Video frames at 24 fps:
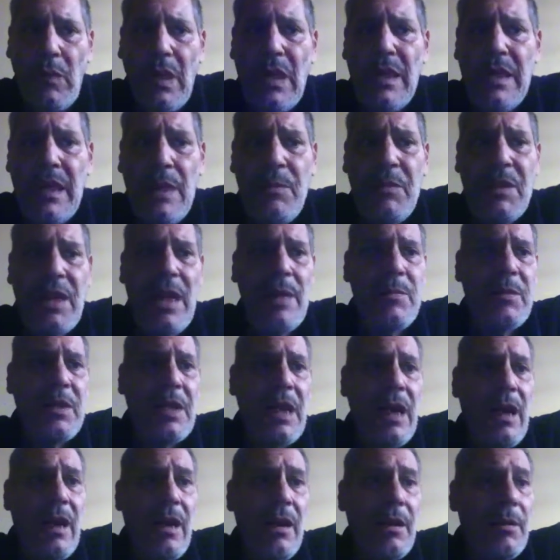Sometimes
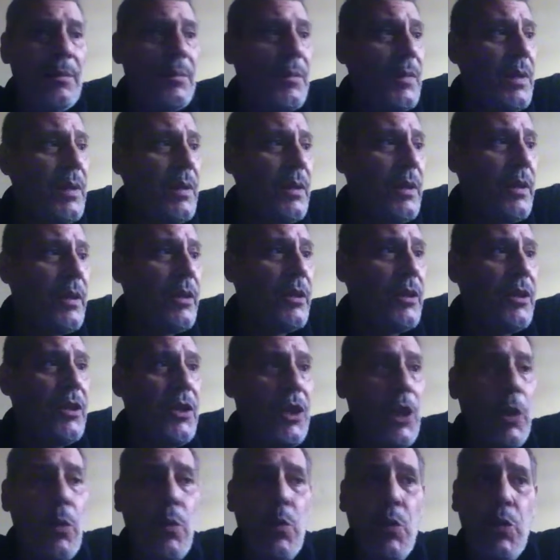they are
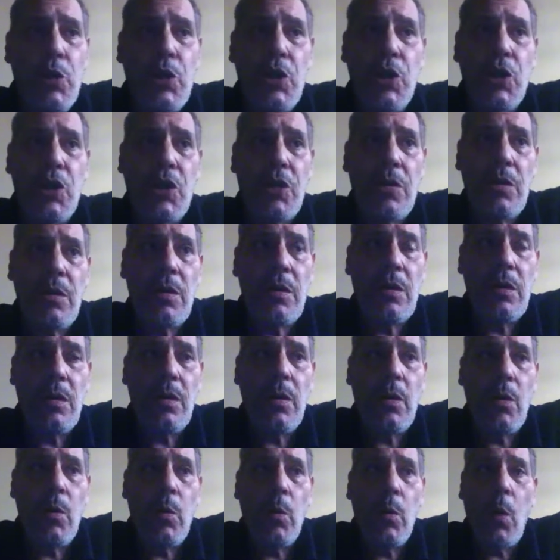huge
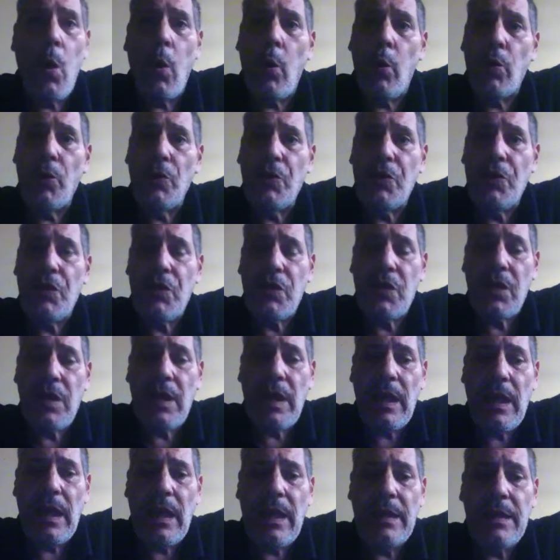walls,
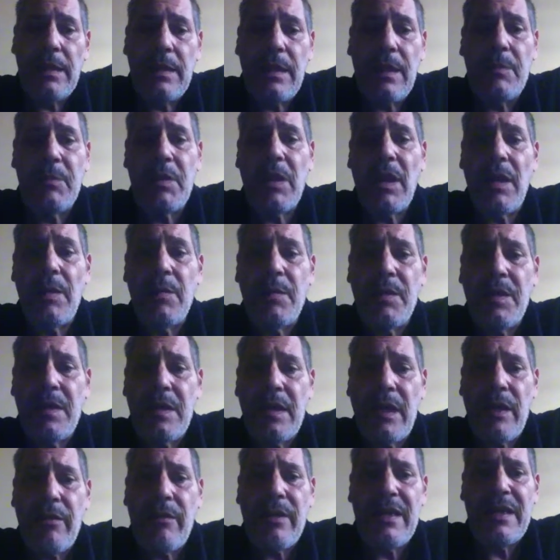and sometimes
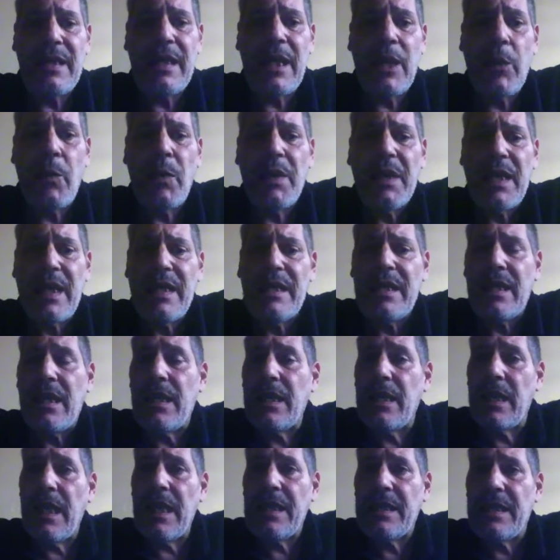they're as liquid as
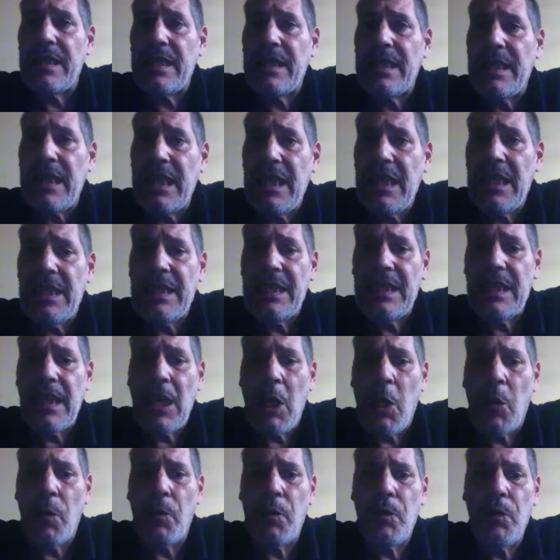the sea
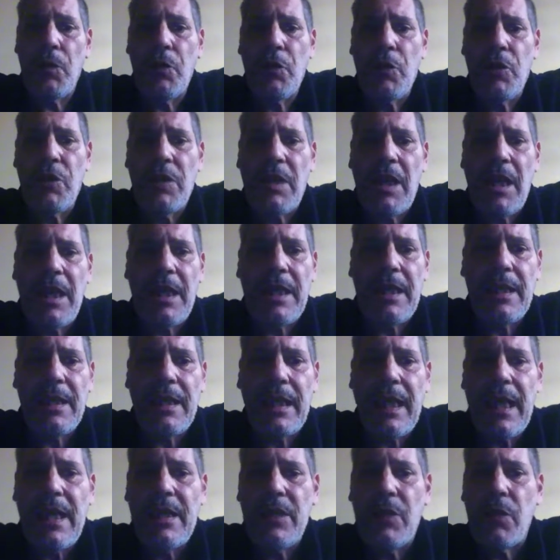itself, just like the
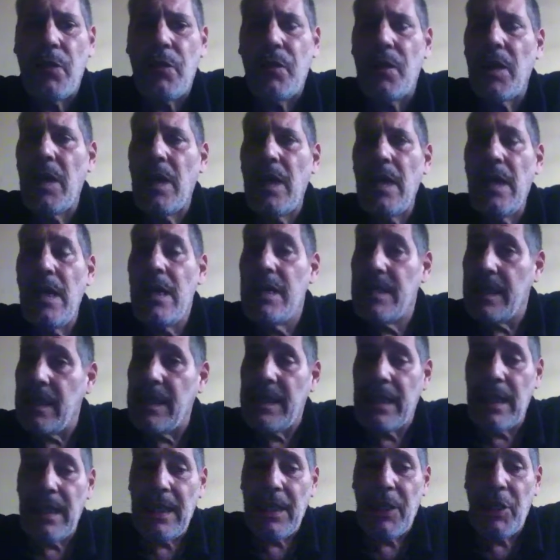case of
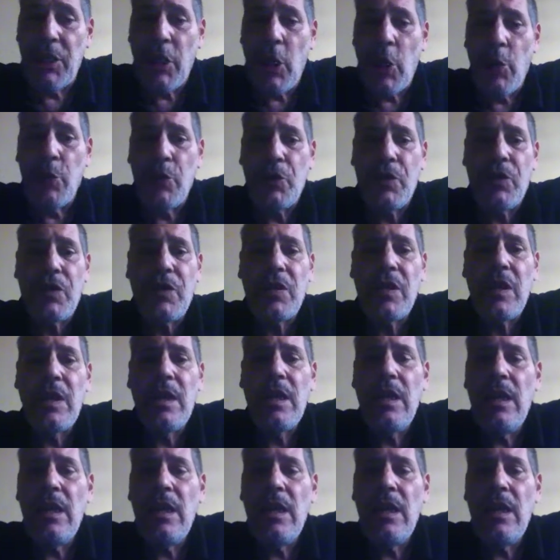Sicilian coasts